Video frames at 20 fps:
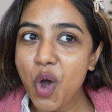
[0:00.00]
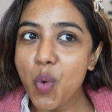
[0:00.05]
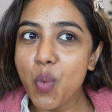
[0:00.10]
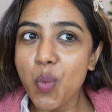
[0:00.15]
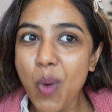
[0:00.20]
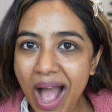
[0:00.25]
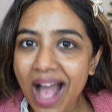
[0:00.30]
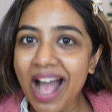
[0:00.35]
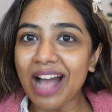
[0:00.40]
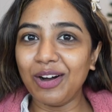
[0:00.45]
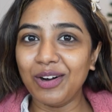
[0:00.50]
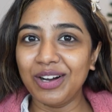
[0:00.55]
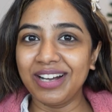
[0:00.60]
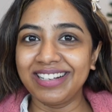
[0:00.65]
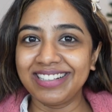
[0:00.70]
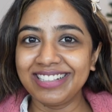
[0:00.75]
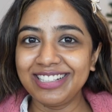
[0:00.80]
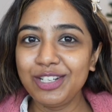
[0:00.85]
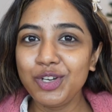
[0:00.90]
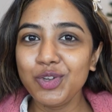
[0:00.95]
Wow,
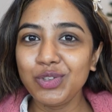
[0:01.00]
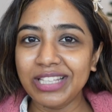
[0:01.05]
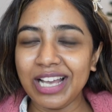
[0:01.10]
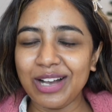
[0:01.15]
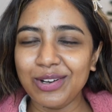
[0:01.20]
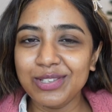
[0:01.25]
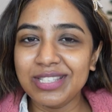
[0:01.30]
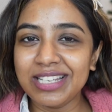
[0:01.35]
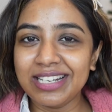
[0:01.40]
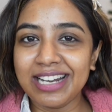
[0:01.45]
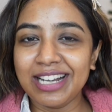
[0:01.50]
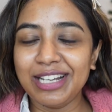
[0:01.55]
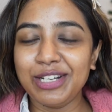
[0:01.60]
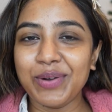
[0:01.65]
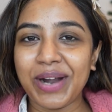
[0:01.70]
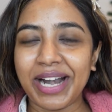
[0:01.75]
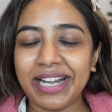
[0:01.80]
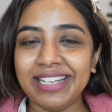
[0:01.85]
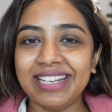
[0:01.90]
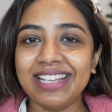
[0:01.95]

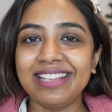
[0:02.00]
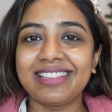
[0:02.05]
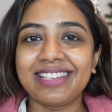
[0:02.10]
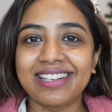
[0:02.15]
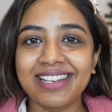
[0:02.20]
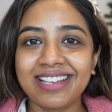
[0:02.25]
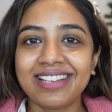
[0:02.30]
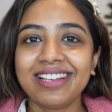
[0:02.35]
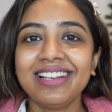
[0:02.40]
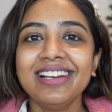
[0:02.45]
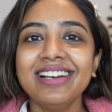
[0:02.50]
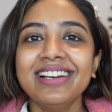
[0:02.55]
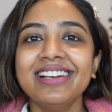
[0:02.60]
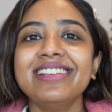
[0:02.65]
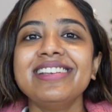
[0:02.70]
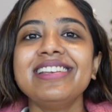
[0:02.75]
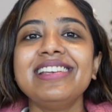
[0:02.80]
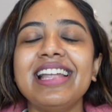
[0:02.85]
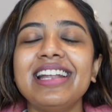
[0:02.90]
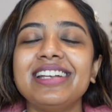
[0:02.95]
2023.
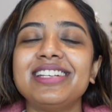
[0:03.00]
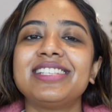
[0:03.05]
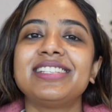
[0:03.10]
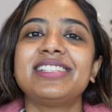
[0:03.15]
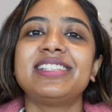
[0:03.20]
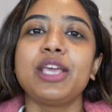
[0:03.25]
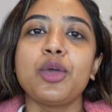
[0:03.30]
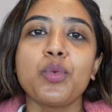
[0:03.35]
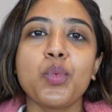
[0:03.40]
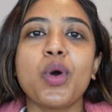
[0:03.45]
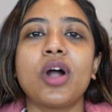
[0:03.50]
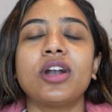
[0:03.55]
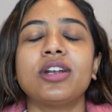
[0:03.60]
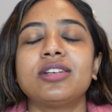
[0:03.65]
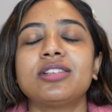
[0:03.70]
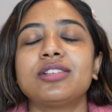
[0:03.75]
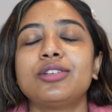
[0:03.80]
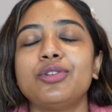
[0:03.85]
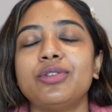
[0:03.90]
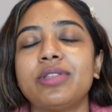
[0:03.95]
Let's see
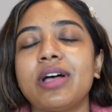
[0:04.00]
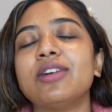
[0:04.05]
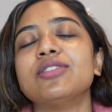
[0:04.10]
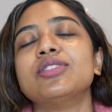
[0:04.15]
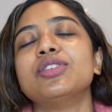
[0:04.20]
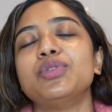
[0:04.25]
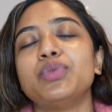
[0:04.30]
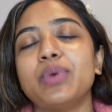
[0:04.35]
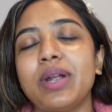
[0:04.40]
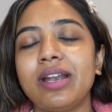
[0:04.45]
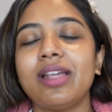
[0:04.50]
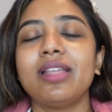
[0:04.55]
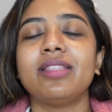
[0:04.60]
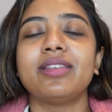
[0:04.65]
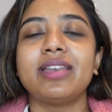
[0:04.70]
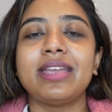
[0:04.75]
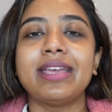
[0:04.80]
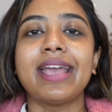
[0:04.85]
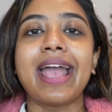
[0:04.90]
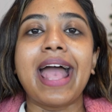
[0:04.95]
what
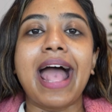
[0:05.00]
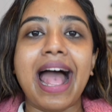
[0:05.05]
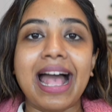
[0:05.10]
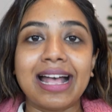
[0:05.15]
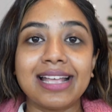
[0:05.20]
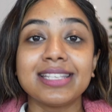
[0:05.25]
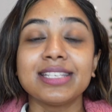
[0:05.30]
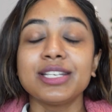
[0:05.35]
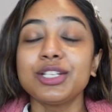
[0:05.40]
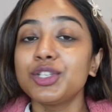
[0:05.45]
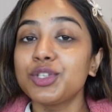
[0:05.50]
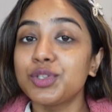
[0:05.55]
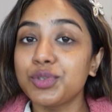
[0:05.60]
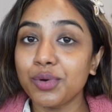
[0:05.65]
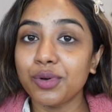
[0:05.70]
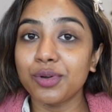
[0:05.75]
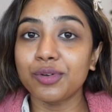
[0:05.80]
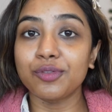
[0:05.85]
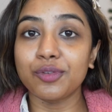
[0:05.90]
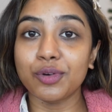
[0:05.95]
2023 has in
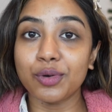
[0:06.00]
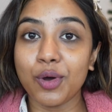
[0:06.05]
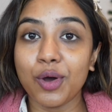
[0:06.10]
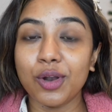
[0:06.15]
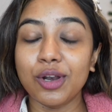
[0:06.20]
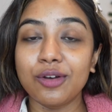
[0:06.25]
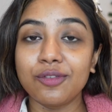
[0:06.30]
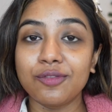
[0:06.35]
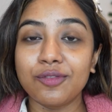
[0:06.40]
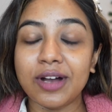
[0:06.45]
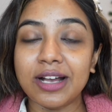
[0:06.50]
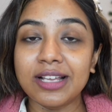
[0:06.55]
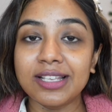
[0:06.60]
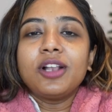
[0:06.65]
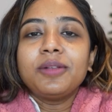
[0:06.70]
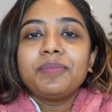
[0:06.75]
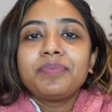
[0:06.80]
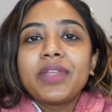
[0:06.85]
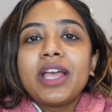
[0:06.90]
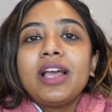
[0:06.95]
store for all of us.
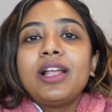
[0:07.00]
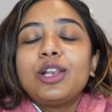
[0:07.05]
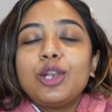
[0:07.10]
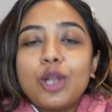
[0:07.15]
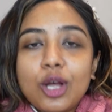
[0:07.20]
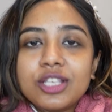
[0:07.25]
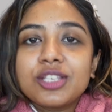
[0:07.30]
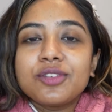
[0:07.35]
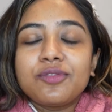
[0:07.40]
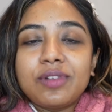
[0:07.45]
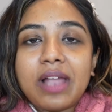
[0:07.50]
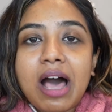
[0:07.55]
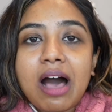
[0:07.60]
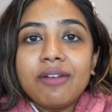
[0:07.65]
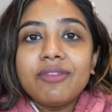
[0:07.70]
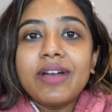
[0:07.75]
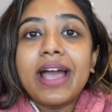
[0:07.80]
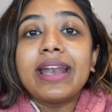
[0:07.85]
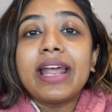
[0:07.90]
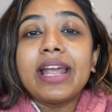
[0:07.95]
Lots of
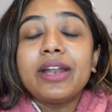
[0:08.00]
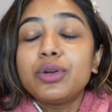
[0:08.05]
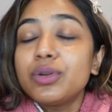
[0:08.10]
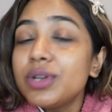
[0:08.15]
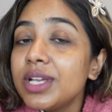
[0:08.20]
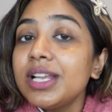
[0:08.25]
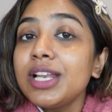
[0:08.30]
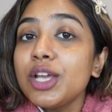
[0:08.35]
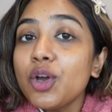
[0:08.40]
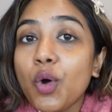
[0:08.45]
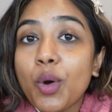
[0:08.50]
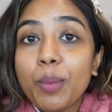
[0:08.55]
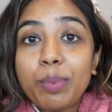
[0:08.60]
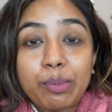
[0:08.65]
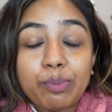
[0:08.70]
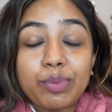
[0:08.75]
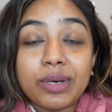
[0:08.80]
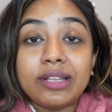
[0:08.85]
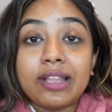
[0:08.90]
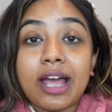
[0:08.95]
love, and I really hope
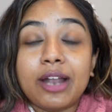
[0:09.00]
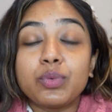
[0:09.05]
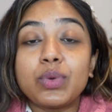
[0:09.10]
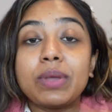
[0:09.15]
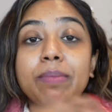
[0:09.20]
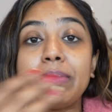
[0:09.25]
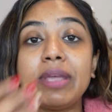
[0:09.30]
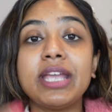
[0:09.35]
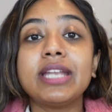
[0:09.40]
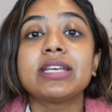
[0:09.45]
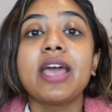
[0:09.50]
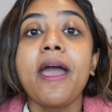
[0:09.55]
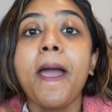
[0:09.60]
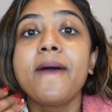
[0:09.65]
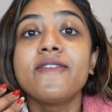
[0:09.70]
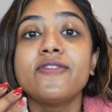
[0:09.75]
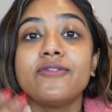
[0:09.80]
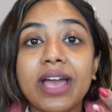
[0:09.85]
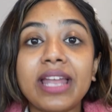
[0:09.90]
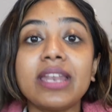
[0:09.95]
and pray that we meet
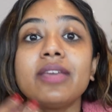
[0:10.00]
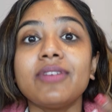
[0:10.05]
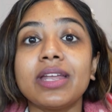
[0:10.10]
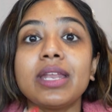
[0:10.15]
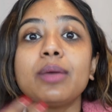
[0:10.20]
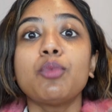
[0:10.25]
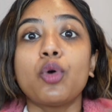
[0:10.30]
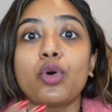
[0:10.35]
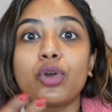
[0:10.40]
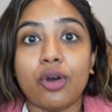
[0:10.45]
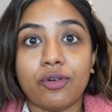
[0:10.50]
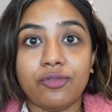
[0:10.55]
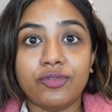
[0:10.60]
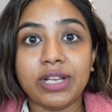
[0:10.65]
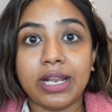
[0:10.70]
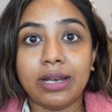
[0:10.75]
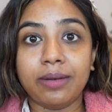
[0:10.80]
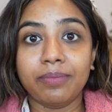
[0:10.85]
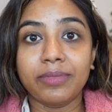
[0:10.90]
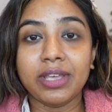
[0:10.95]
very, very more
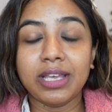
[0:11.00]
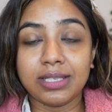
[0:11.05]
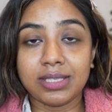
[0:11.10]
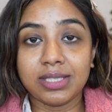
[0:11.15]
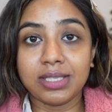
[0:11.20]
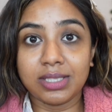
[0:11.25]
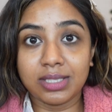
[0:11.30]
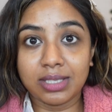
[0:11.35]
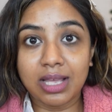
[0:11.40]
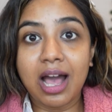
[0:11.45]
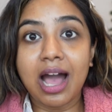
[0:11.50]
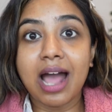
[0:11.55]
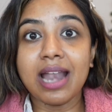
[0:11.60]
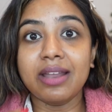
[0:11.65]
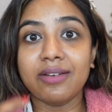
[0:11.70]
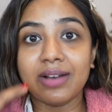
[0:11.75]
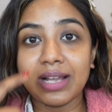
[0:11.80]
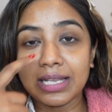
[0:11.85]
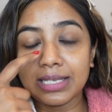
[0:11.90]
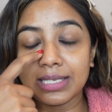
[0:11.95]
often is
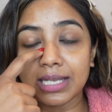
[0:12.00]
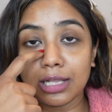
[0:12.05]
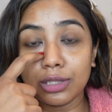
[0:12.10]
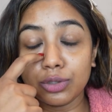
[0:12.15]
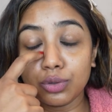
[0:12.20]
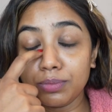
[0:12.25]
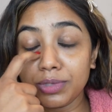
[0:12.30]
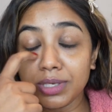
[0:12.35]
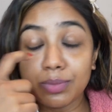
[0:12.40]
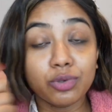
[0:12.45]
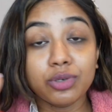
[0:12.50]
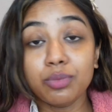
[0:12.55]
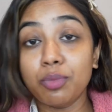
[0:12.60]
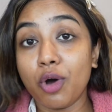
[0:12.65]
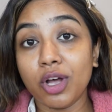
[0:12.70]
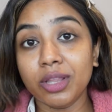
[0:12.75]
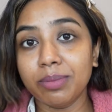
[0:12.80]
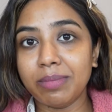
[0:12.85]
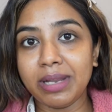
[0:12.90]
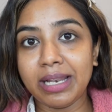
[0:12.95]
aane wale saal. Tumse mujhe
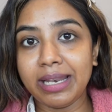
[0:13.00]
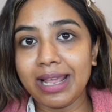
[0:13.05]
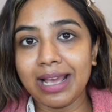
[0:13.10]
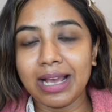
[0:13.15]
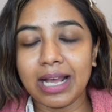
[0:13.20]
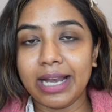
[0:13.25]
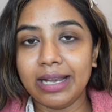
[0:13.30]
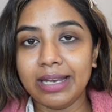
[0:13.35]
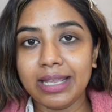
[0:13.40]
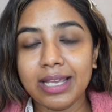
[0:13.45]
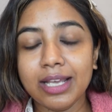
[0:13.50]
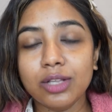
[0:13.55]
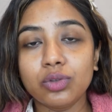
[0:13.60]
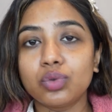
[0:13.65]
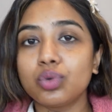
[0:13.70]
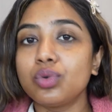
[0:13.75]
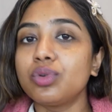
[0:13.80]
bahut milne ga hai, theek hai?